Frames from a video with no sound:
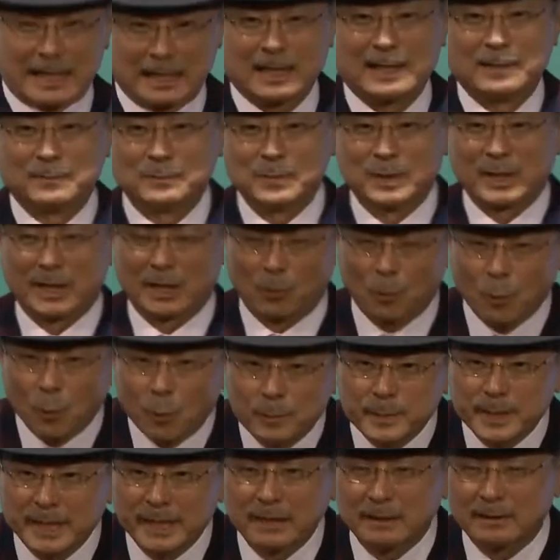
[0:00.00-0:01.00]
They get
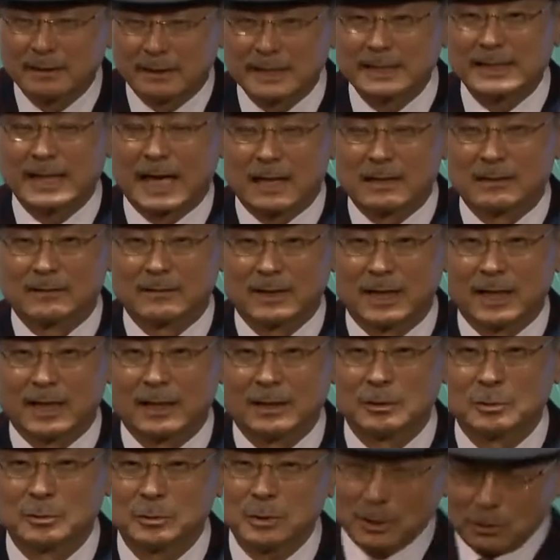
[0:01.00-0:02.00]
confused. There's too much
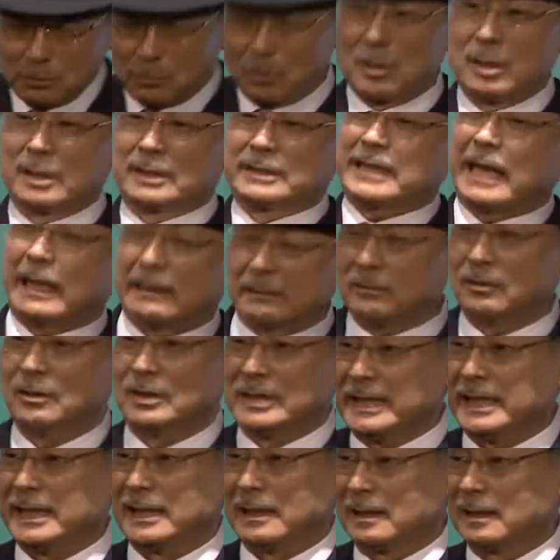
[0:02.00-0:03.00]
choice. After
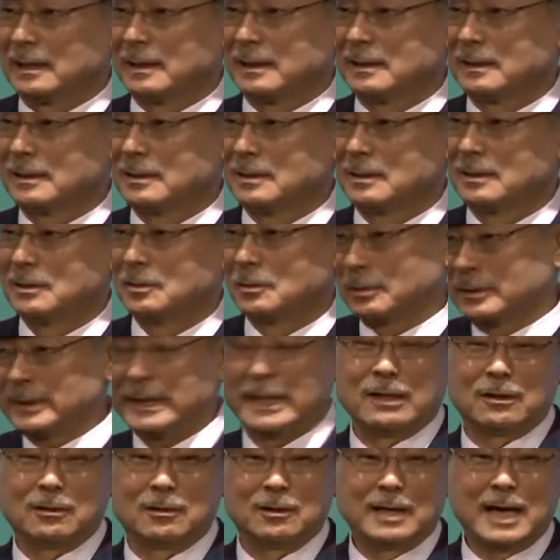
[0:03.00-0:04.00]
you've made the purchase,
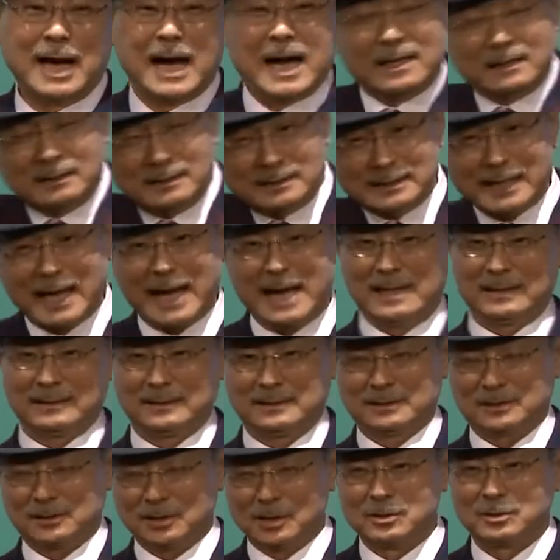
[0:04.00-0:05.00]
what happens?
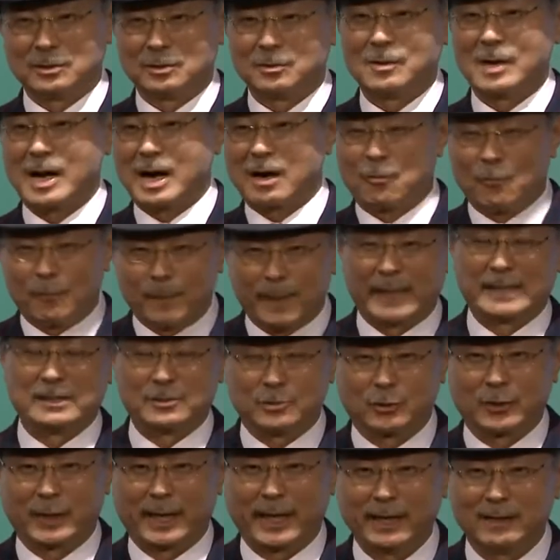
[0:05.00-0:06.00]
Are you always satisfied
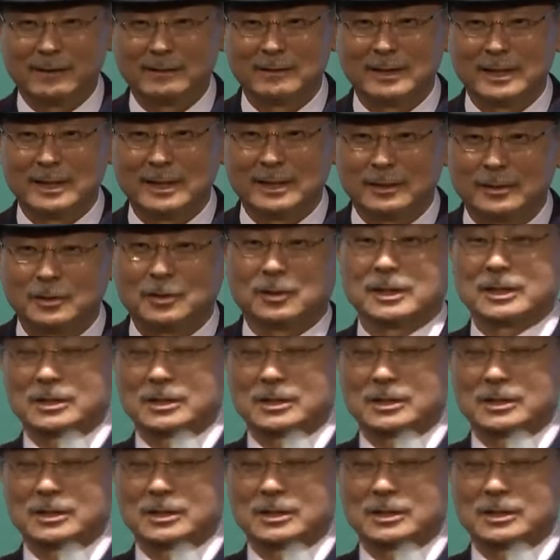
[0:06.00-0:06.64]
with your decision?